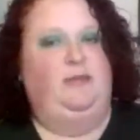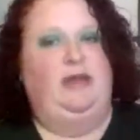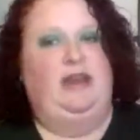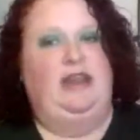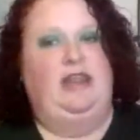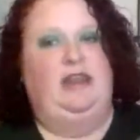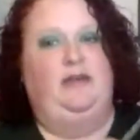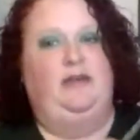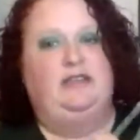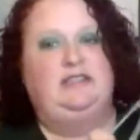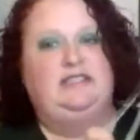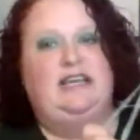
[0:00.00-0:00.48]

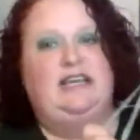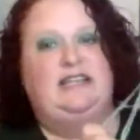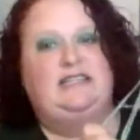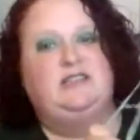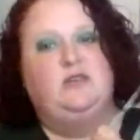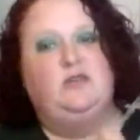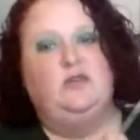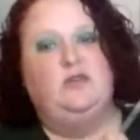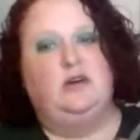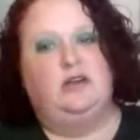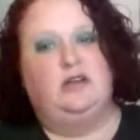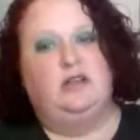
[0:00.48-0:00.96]
But anyways,
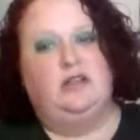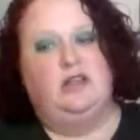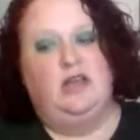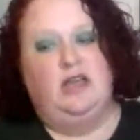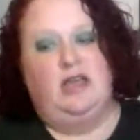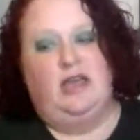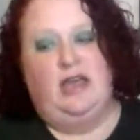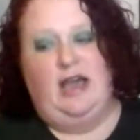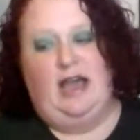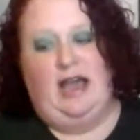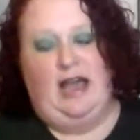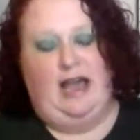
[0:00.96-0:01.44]
that's cool.
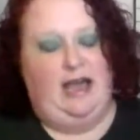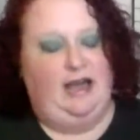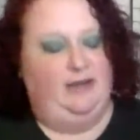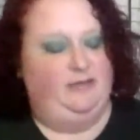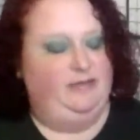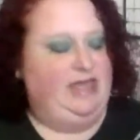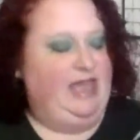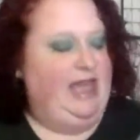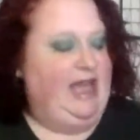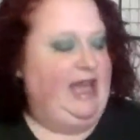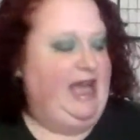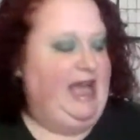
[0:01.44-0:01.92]

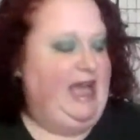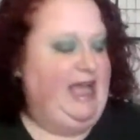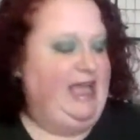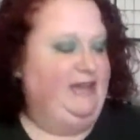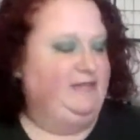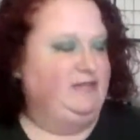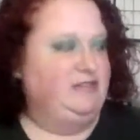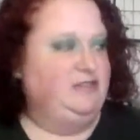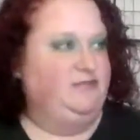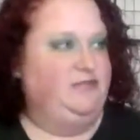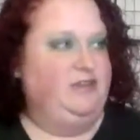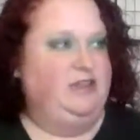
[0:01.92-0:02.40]
Yeah, I
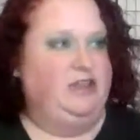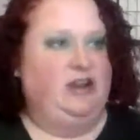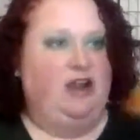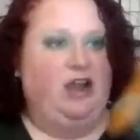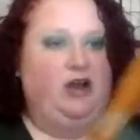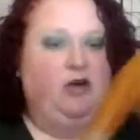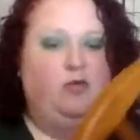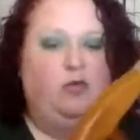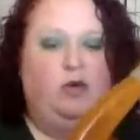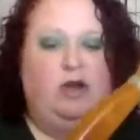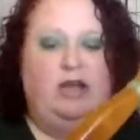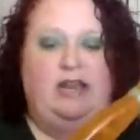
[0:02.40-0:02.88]
have to figure
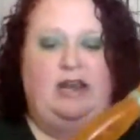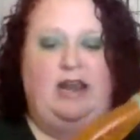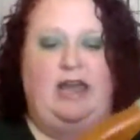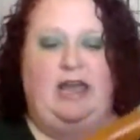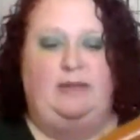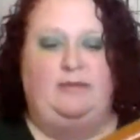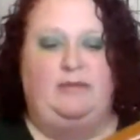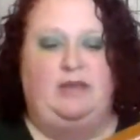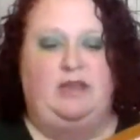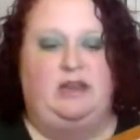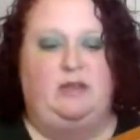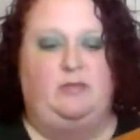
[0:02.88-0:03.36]
out what
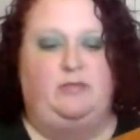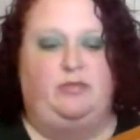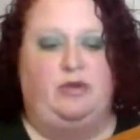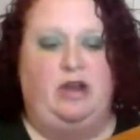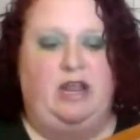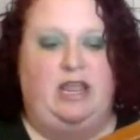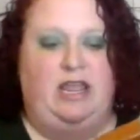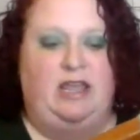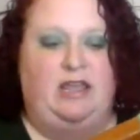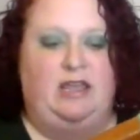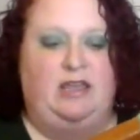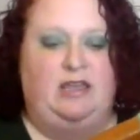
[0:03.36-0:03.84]
I'm going to
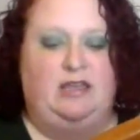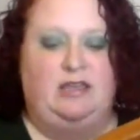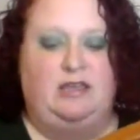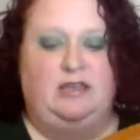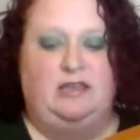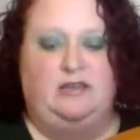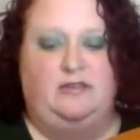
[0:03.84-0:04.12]
bring